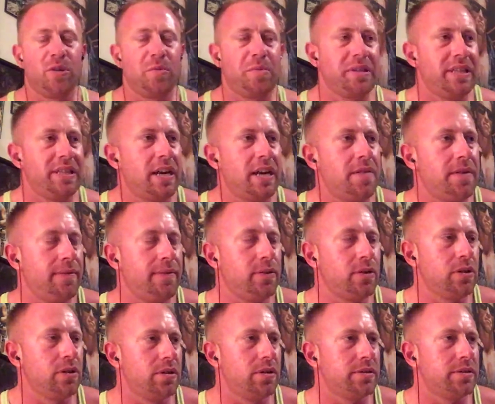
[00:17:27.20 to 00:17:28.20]
but then I've never
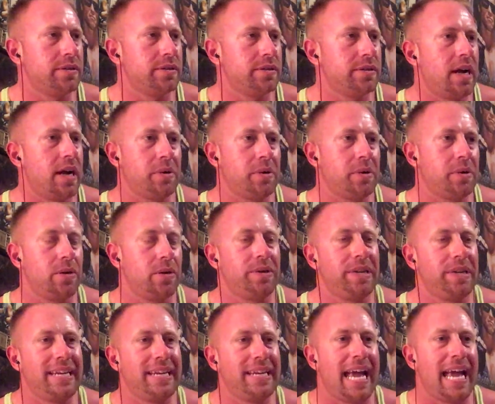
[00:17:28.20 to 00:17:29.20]
looked, and I really don't
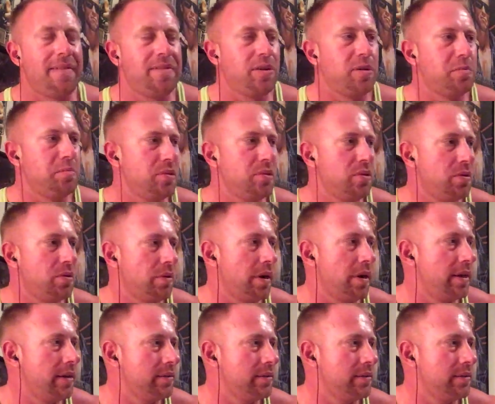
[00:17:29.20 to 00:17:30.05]
need to have it on Blu-ray.